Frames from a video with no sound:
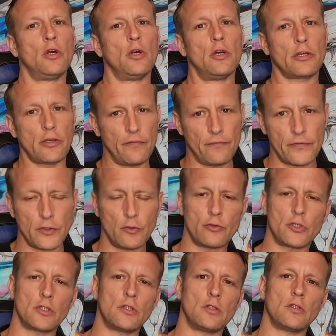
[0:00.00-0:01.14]

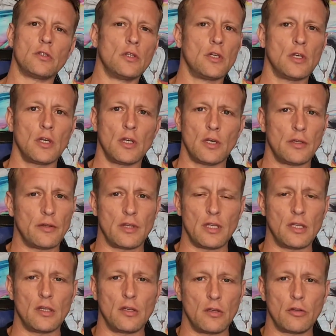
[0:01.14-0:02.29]
confusion,
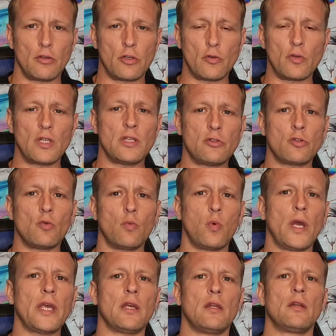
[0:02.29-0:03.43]
then you need to
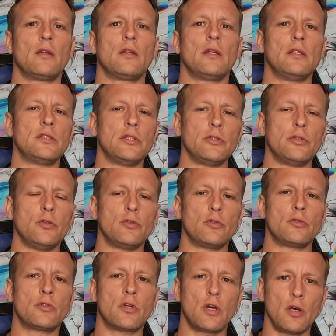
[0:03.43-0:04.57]
wait until you
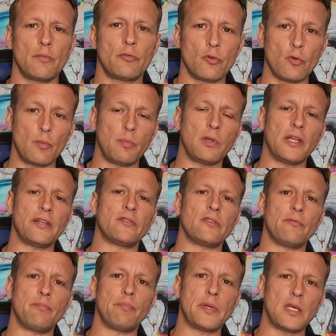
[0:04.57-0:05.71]
come to a place
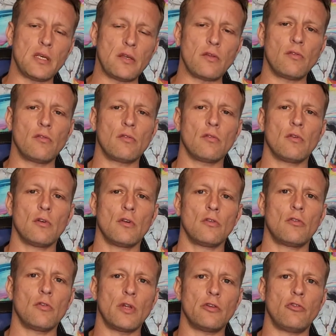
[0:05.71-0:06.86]
of peace
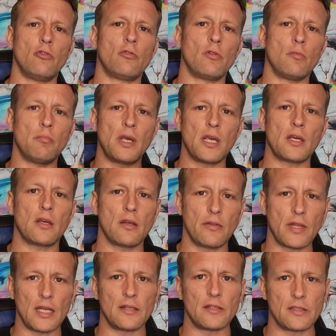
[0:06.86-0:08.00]
so that you can make
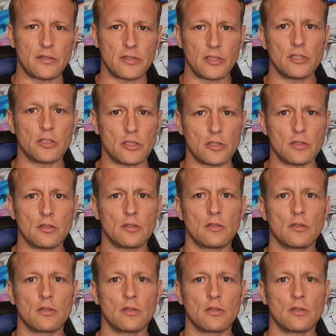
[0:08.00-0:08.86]
that decision